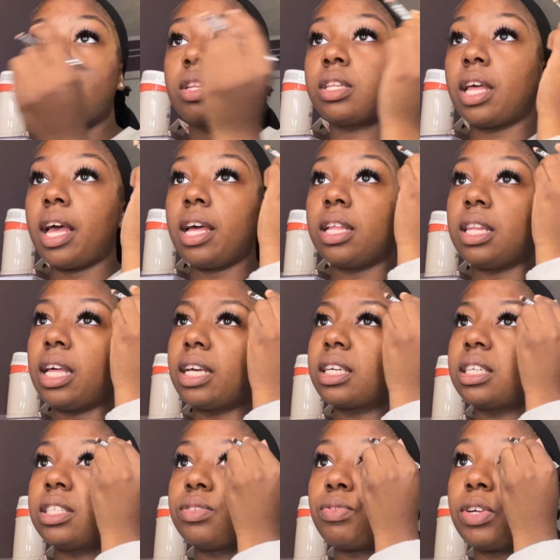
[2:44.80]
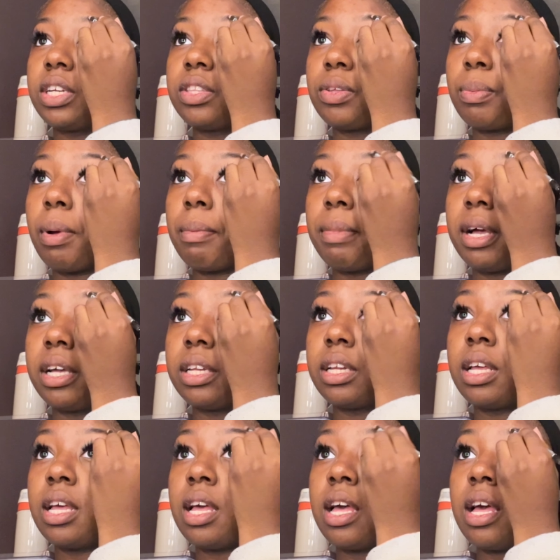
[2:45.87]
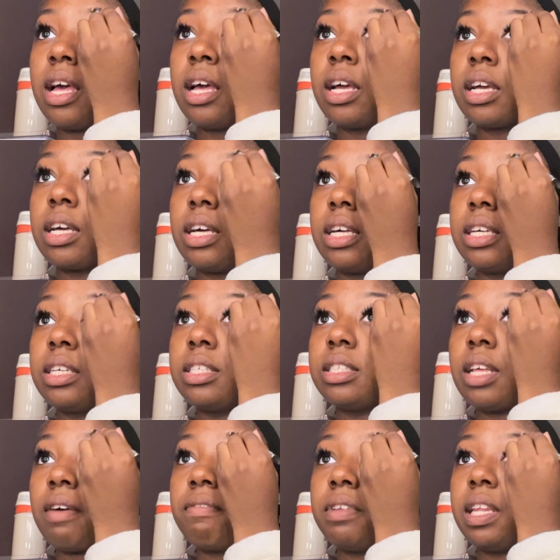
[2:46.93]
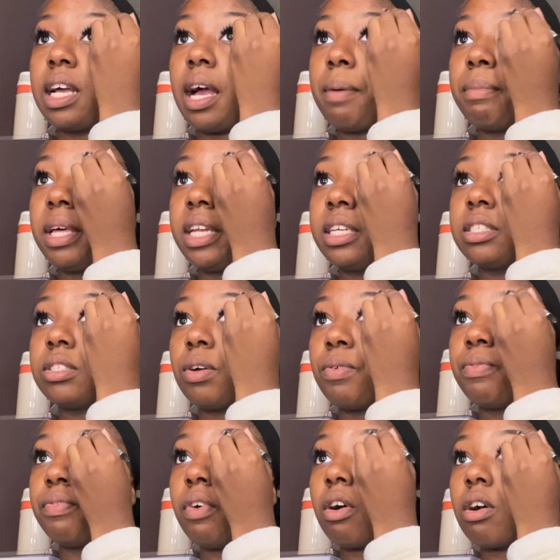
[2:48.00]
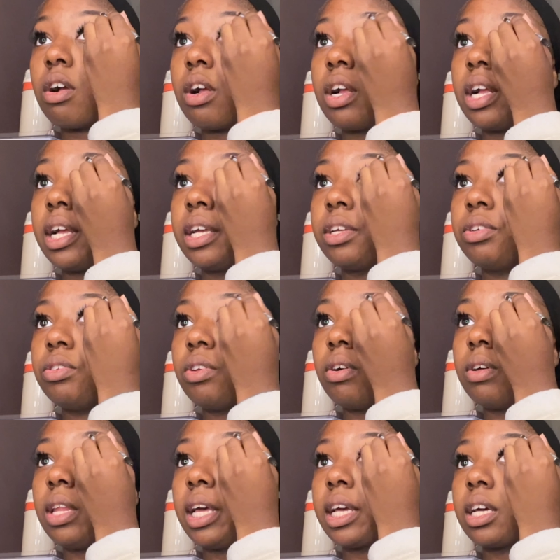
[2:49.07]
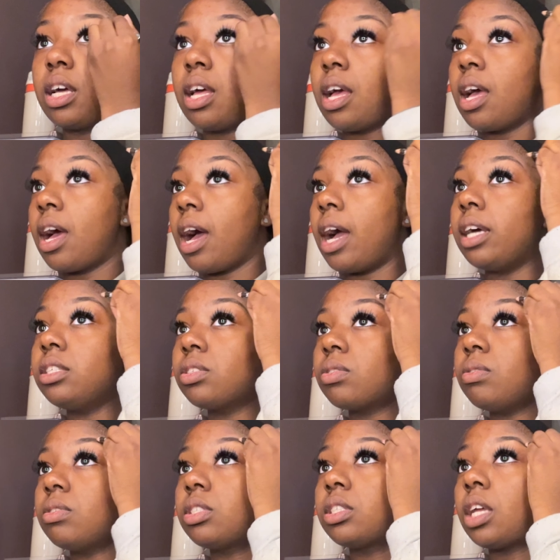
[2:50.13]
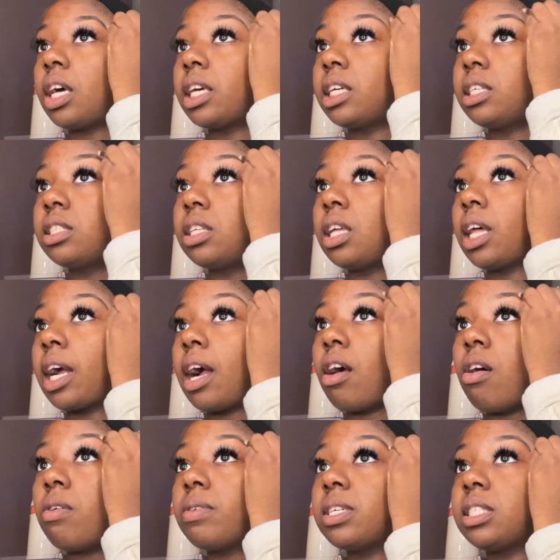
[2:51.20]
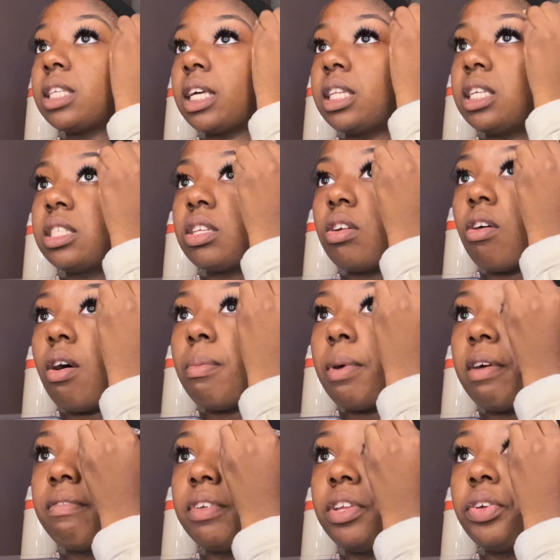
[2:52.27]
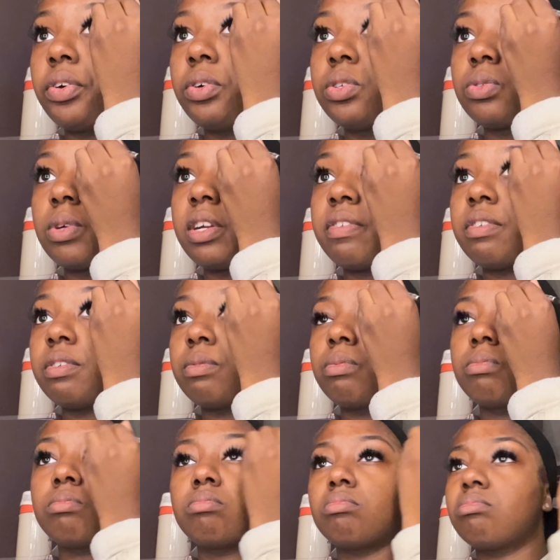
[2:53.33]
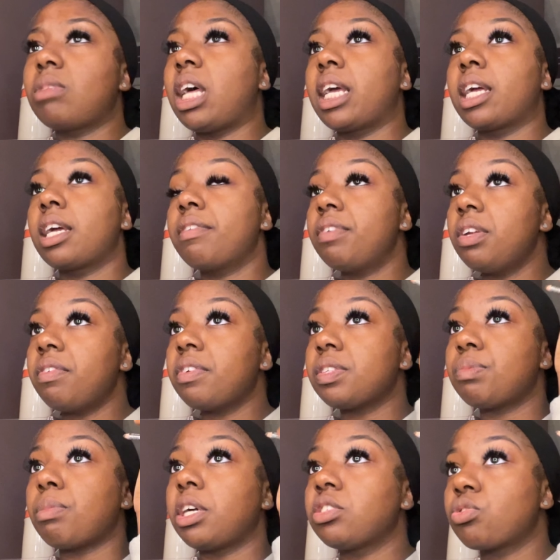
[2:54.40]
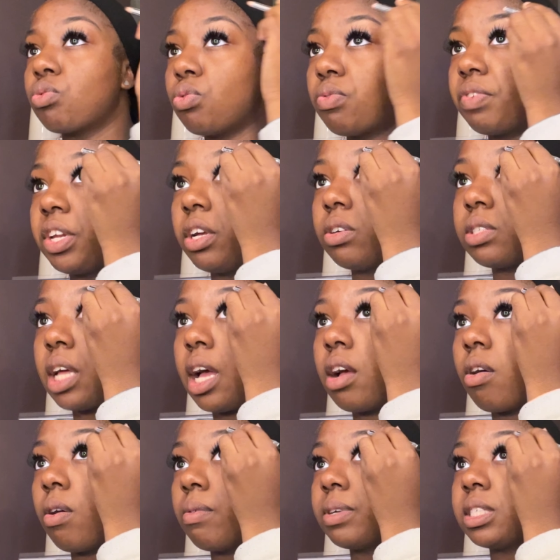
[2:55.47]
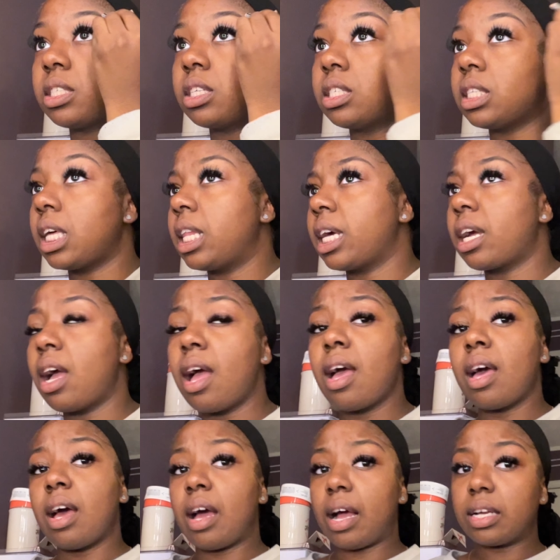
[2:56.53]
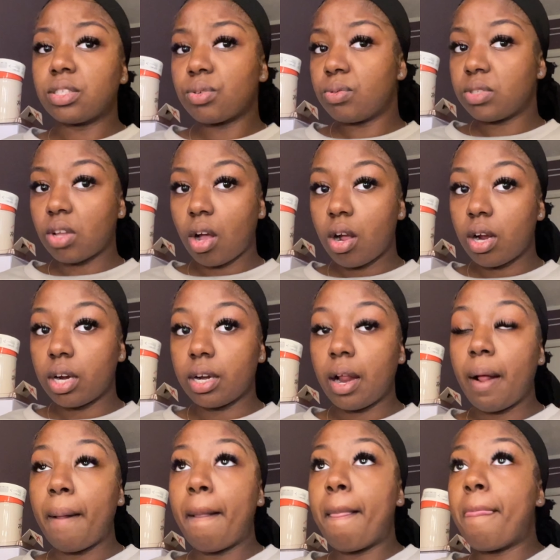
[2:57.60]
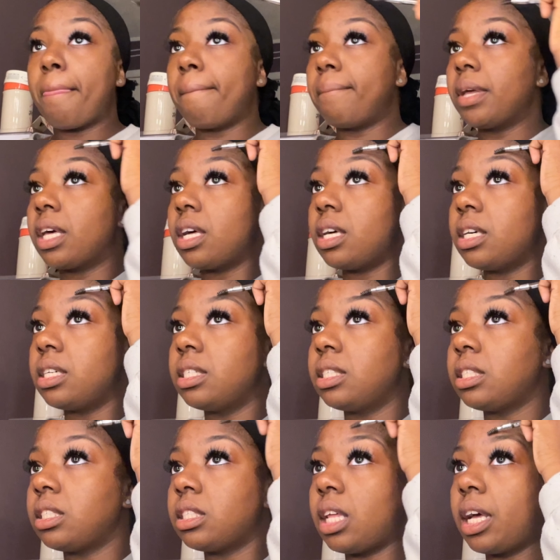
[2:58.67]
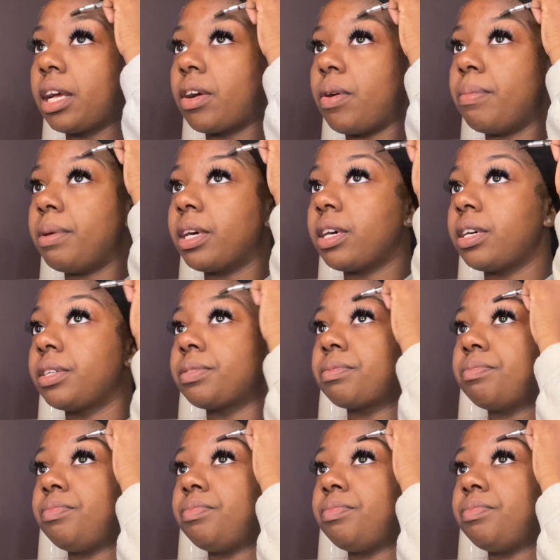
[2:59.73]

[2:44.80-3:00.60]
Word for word: that like is running through my mind because I feel like I made it so far. And you know, like high school is not easy. Like I always say this in all my videos, whatever, like even if it's my school videos, I always still say like high school is hard because like, oh my God,